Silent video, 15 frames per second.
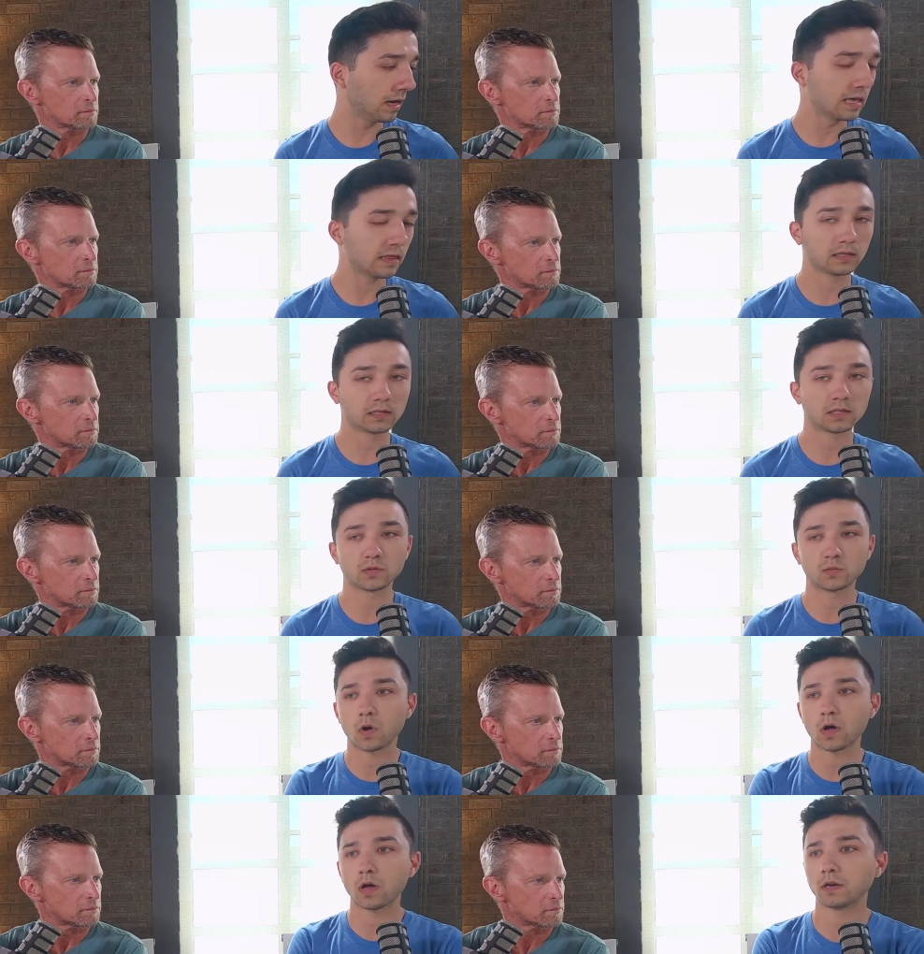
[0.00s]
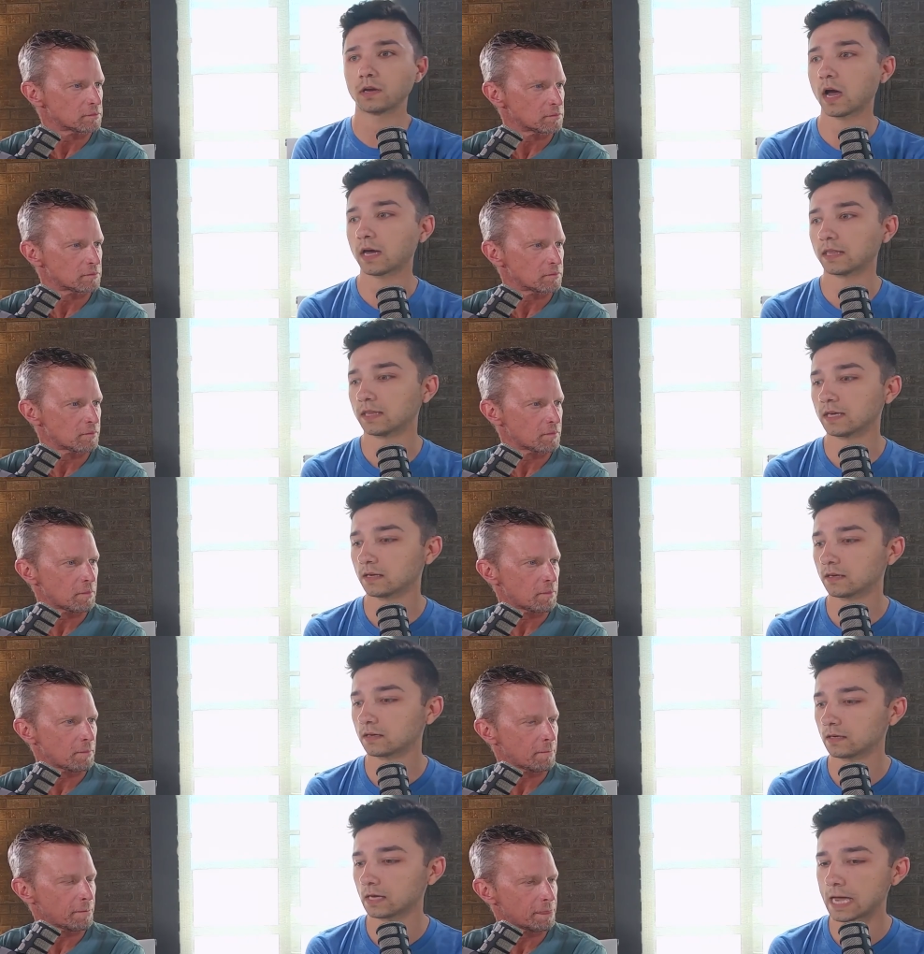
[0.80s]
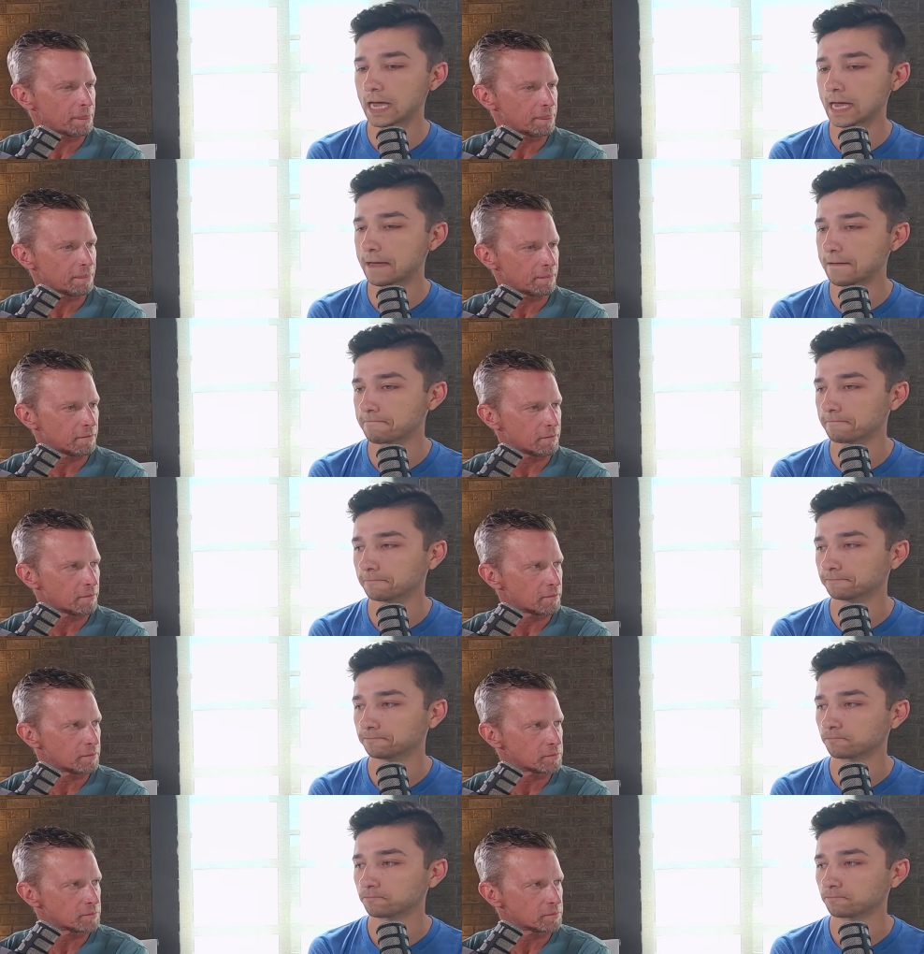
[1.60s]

Speaker 1: and this is one I think um,